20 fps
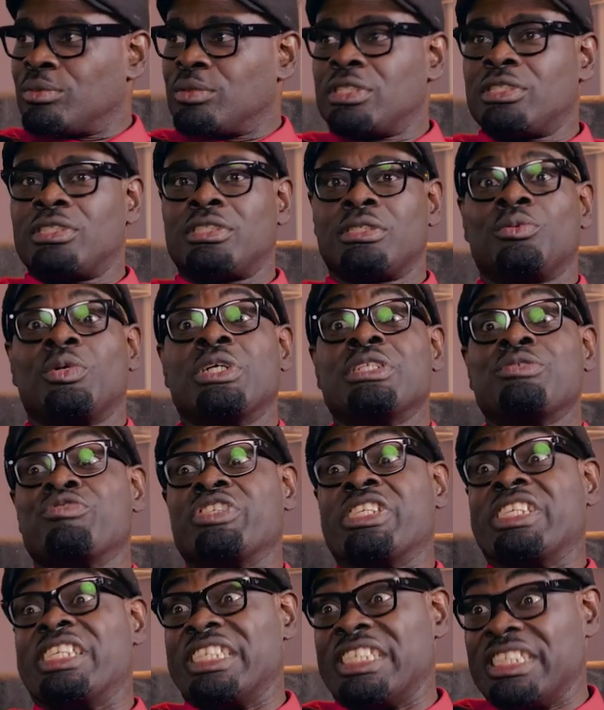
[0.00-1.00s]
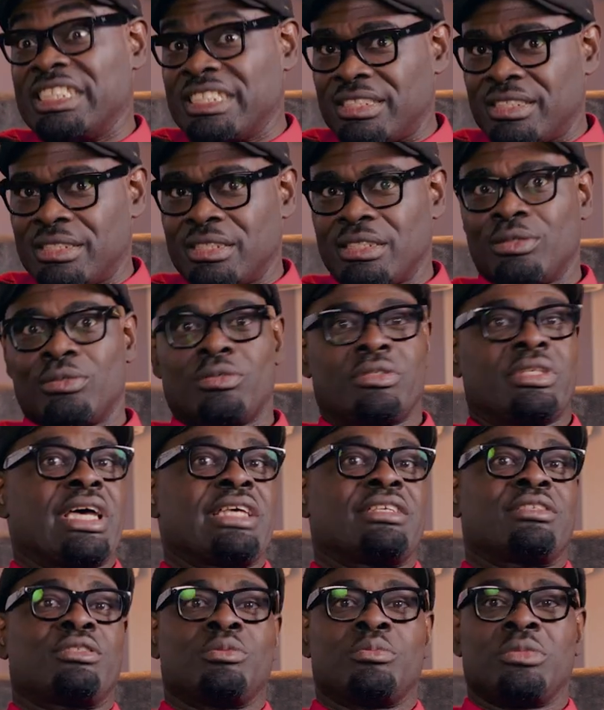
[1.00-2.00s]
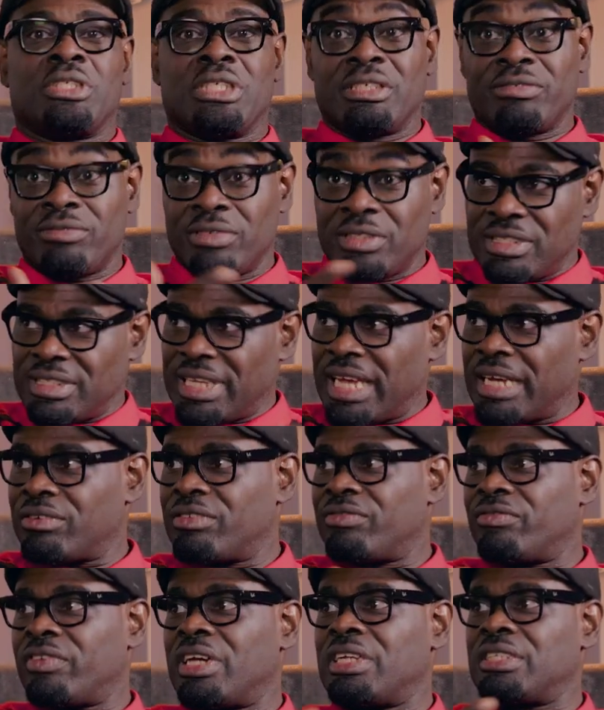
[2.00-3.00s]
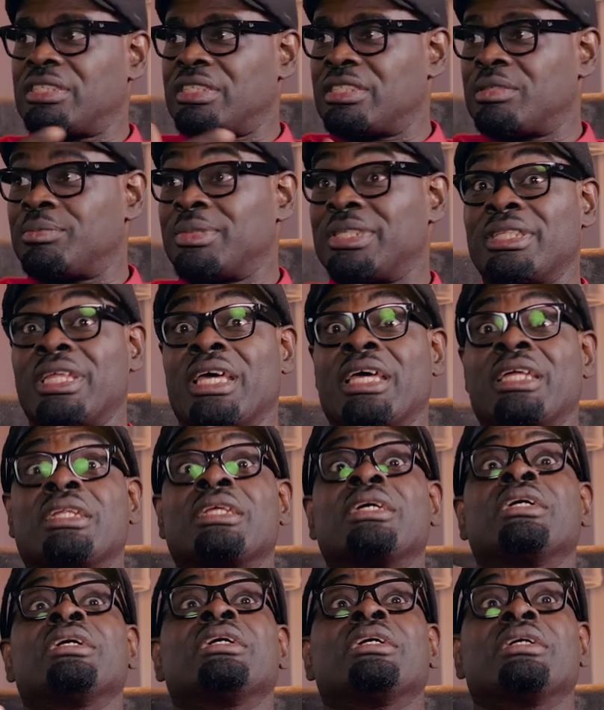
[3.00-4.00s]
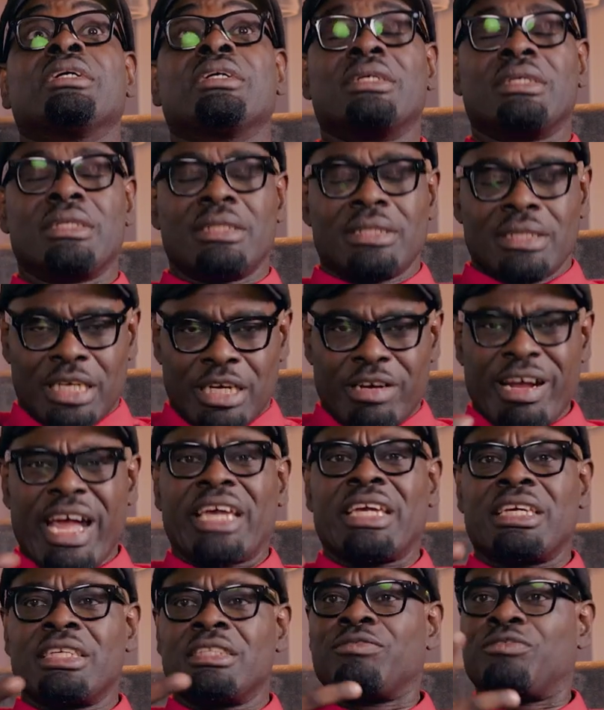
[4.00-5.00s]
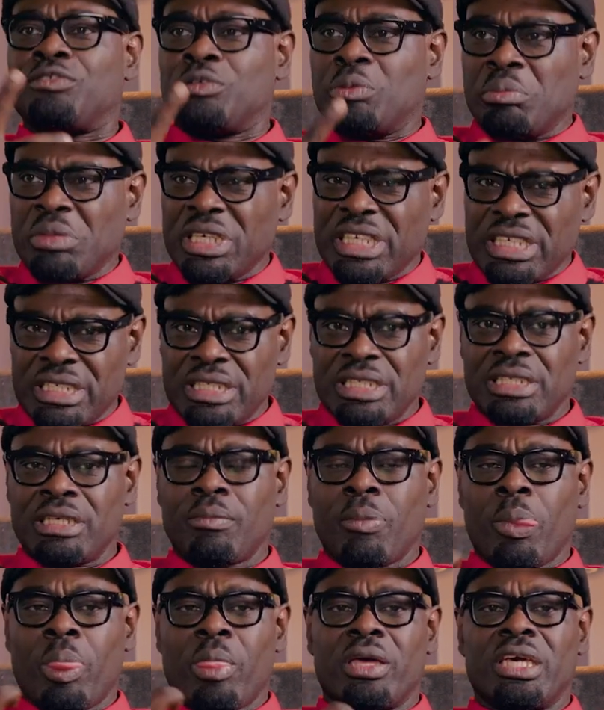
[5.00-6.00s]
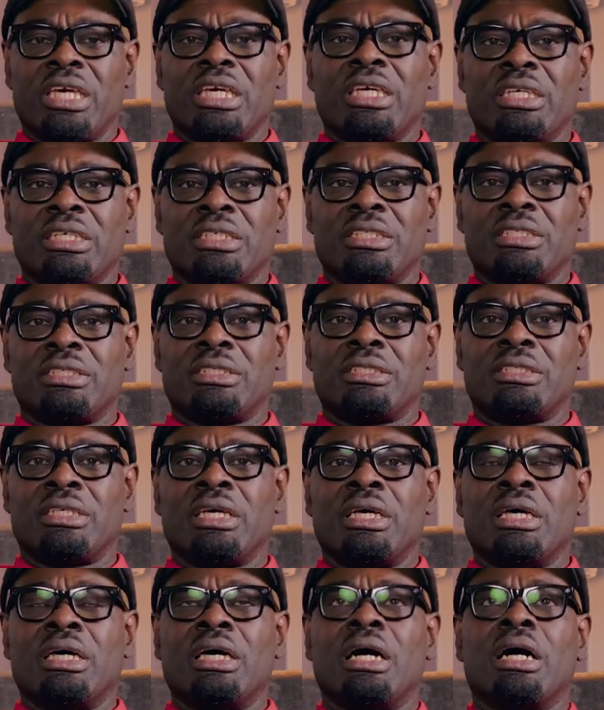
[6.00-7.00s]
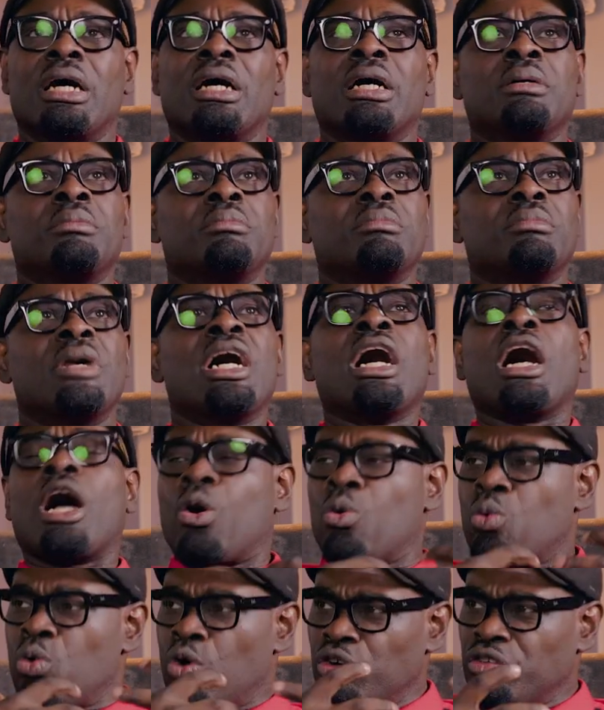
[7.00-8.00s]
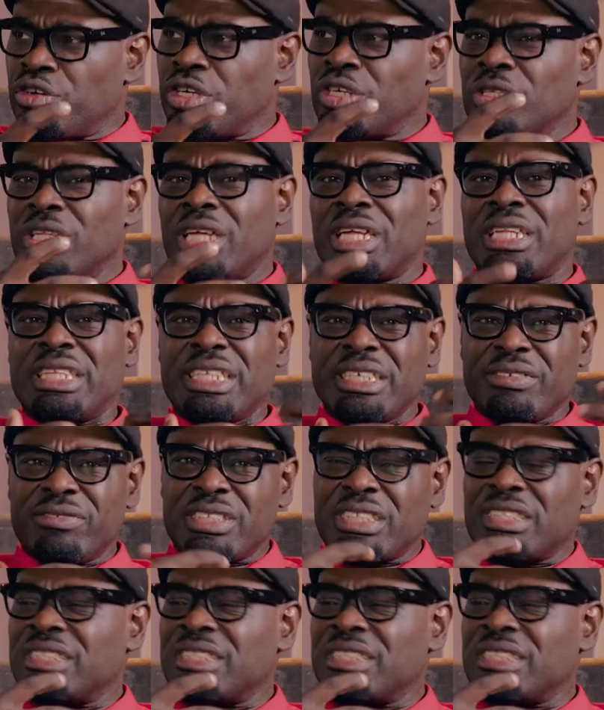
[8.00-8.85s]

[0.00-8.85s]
which when released, it has to be given sacrifices. But then the Kraken for me is a warrior that lives